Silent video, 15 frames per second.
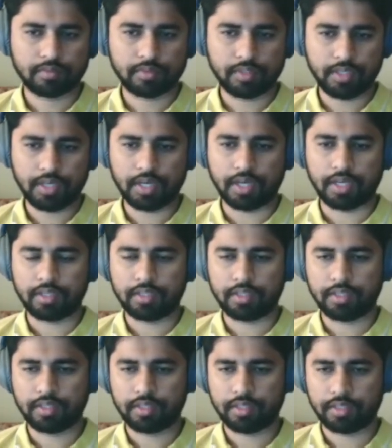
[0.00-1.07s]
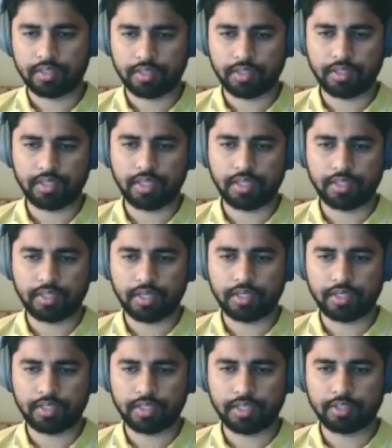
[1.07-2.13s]
Yeah,
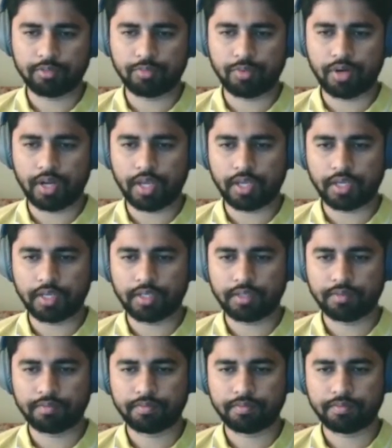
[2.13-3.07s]
that's more like it.